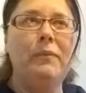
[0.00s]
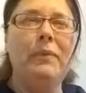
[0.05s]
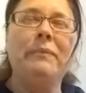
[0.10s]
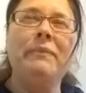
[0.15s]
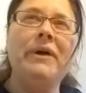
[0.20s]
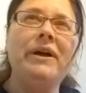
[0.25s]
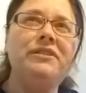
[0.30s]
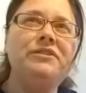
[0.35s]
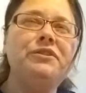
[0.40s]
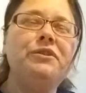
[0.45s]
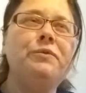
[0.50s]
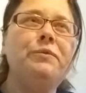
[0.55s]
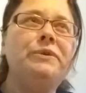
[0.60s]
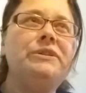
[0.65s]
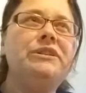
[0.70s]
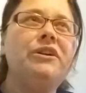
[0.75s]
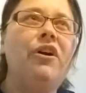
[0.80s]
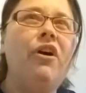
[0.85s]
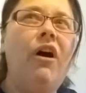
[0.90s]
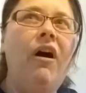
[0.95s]
I'm not sure what
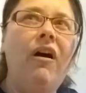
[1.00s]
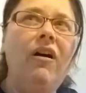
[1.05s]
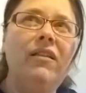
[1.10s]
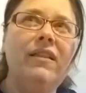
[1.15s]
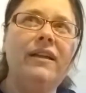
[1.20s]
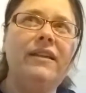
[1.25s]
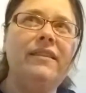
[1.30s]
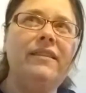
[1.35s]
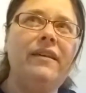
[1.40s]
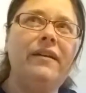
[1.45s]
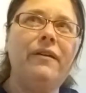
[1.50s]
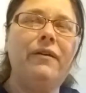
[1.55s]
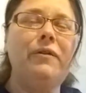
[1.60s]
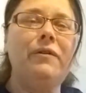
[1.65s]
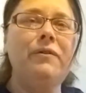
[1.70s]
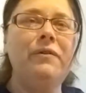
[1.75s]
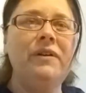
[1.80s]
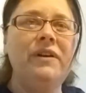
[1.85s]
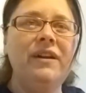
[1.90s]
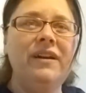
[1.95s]
to call it
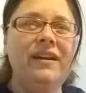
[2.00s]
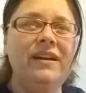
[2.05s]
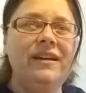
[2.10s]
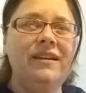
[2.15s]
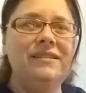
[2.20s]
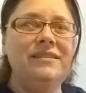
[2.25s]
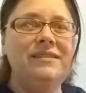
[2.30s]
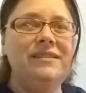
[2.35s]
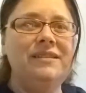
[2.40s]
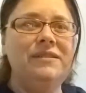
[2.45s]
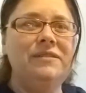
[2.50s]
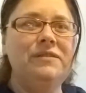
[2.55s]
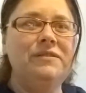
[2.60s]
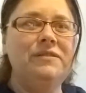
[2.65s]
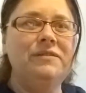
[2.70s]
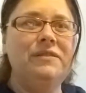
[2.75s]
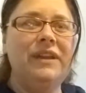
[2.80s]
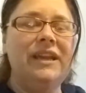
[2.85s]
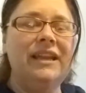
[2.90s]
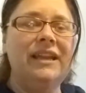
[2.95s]
though,
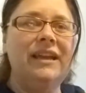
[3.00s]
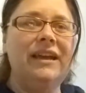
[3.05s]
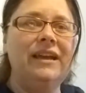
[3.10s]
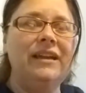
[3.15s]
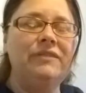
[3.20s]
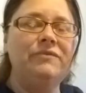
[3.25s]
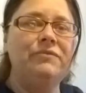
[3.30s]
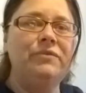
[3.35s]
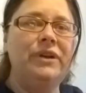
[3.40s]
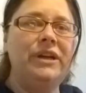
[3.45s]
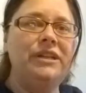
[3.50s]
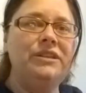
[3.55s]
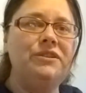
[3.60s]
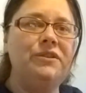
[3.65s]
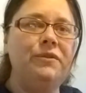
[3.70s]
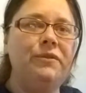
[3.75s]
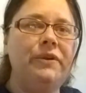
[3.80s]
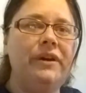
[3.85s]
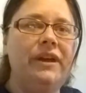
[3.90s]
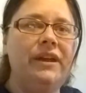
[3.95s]
to get it and
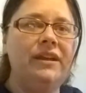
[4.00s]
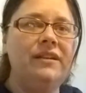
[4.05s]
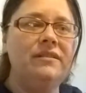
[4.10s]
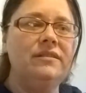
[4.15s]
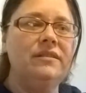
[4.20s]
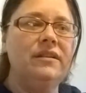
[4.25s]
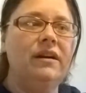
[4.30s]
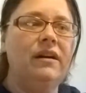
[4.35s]
redo it,